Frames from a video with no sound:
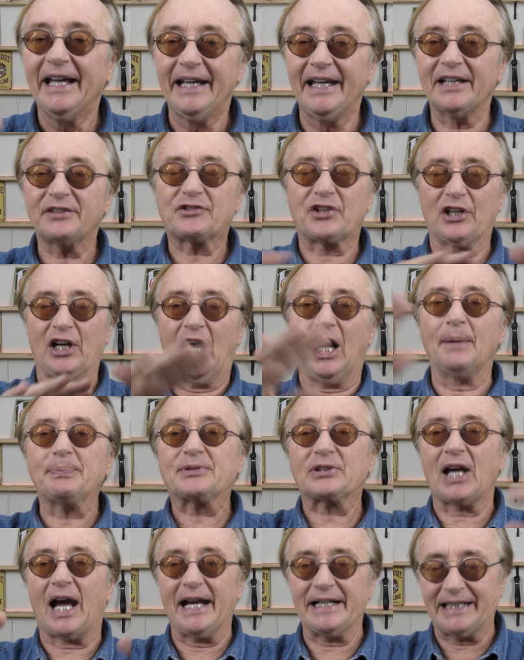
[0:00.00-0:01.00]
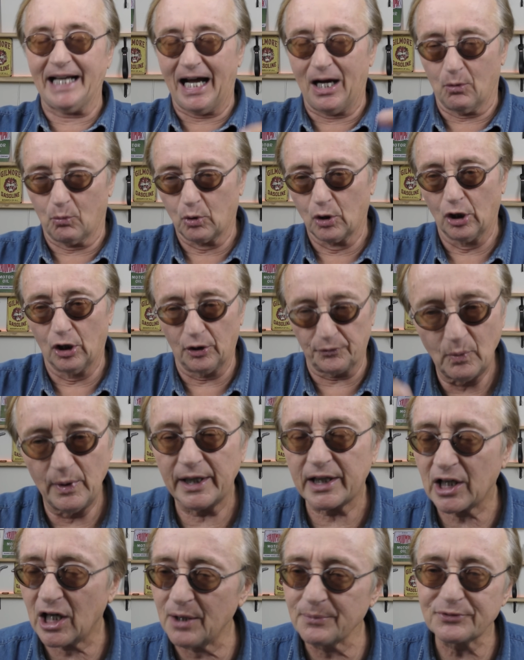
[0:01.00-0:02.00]
It's an upside down world when
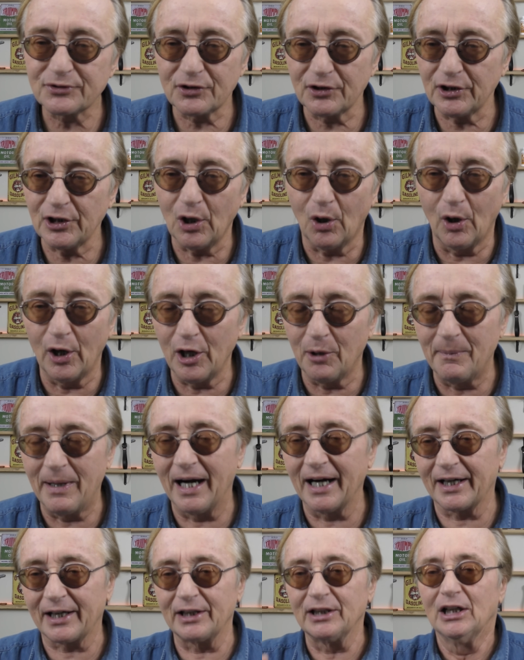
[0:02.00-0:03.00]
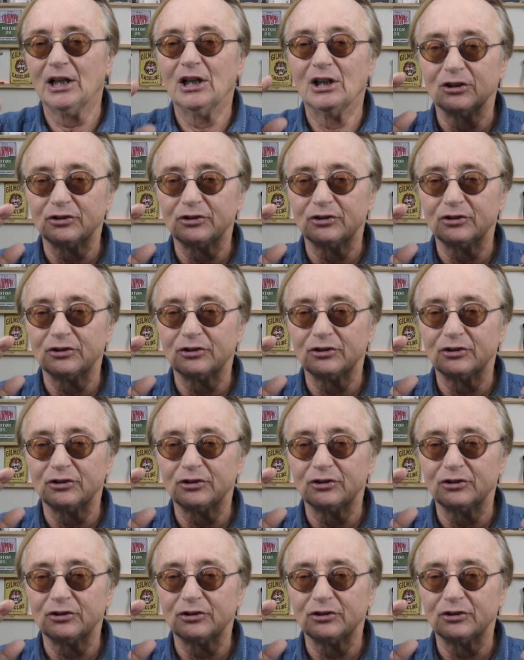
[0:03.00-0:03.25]
it comes to the oil market.